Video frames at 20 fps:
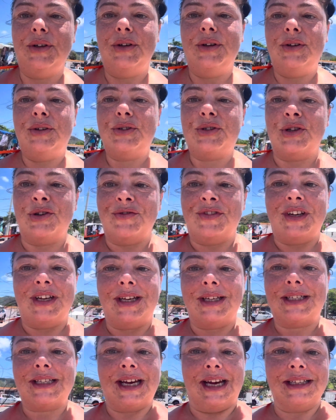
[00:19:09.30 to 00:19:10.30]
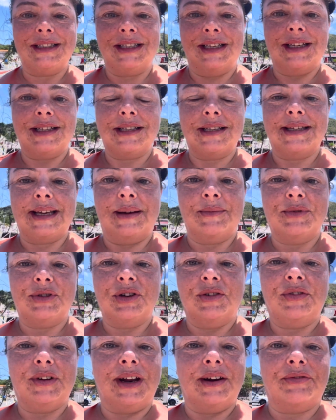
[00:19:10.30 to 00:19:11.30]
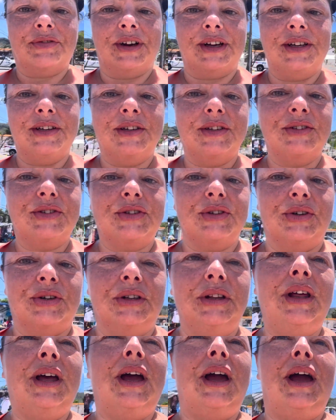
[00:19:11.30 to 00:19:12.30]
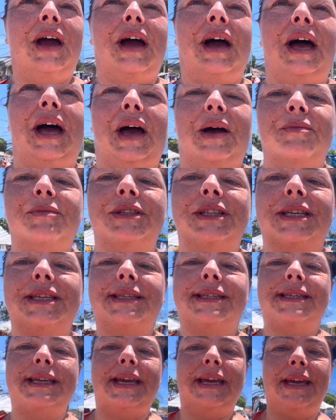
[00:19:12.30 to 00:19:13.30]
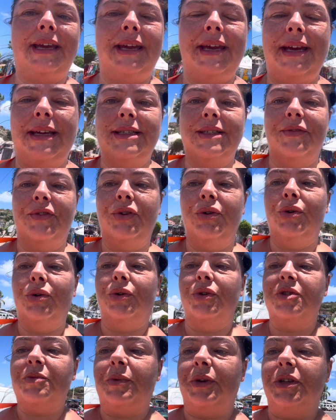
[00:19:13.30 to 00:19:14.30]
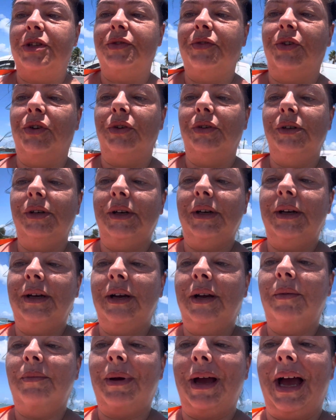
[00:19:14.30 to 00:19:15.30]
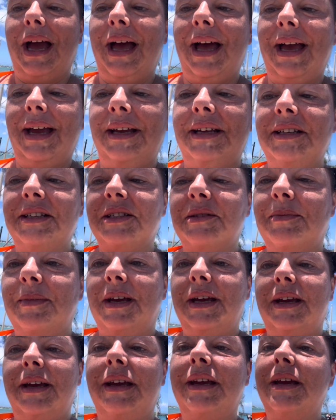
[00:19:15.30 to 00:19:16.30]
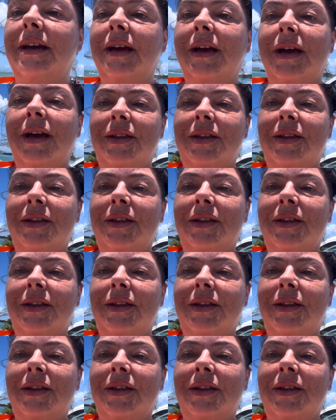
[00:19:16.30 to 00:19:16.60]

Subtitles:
souvenir tat, and it's the same stuff on every stall, and the sea is of course beautiful behind me.